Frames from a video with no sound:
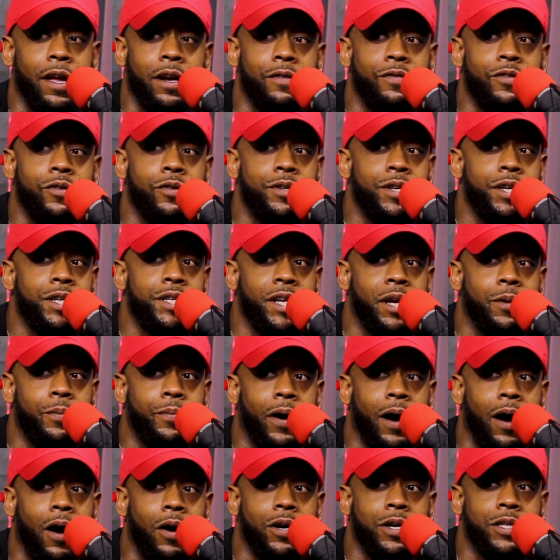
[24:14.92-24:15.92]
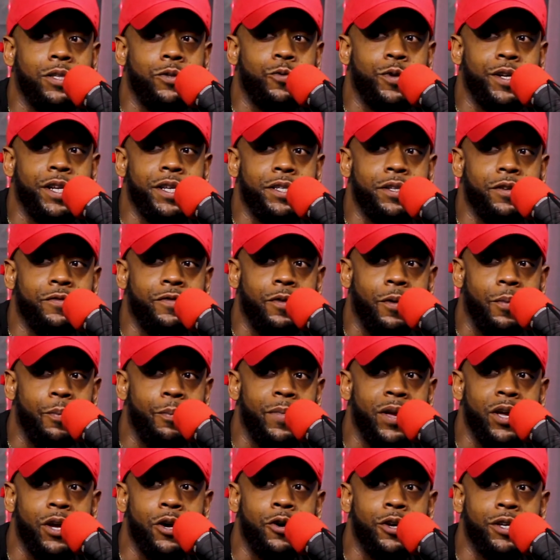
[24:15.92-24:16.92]
L if you DJ Paul, because when it's a
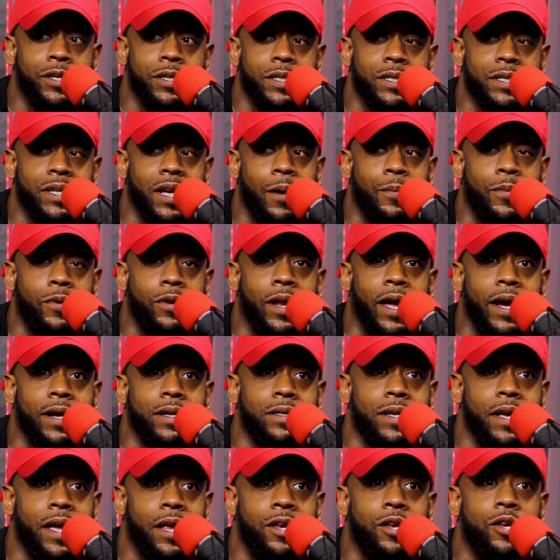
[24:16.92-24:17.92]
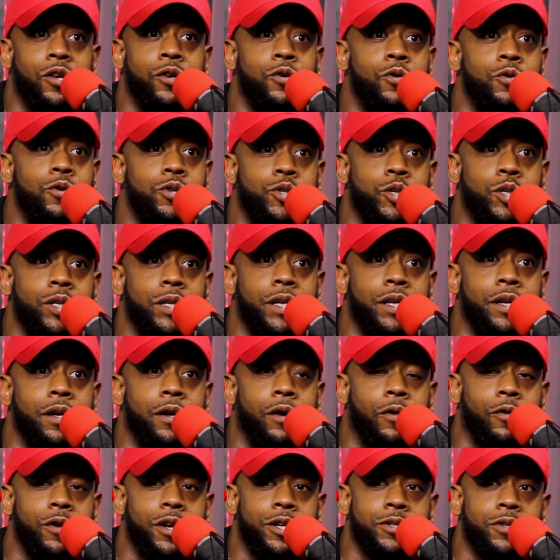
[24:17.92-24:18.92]
familiar sample like that, usually
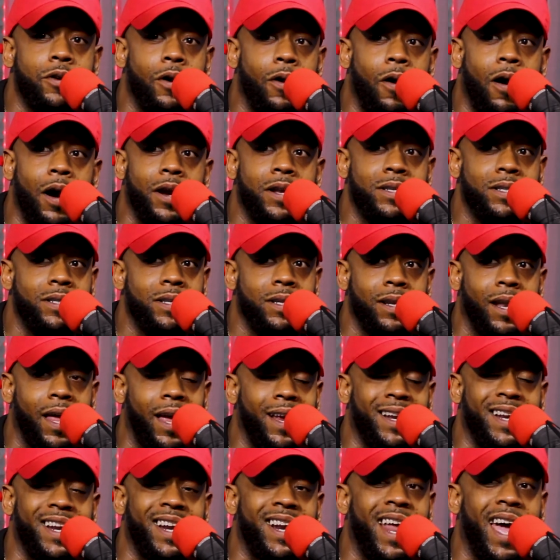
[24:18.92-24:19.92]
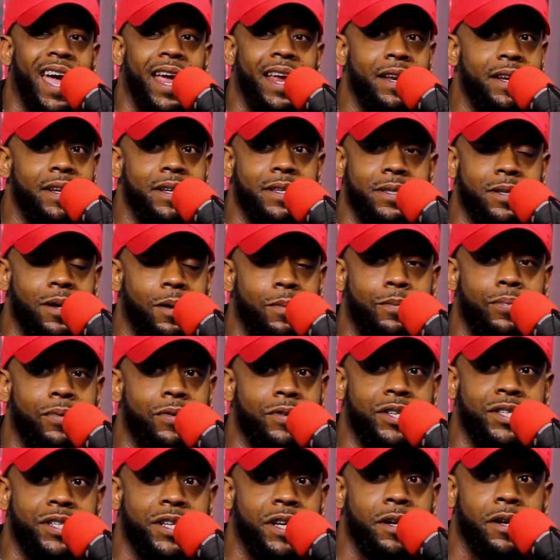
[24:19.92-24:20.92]
the original artists get like
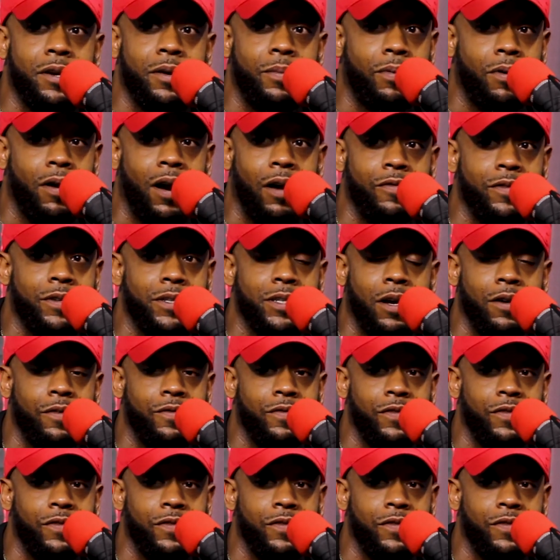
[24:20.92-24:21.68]
90-some% of the profits off.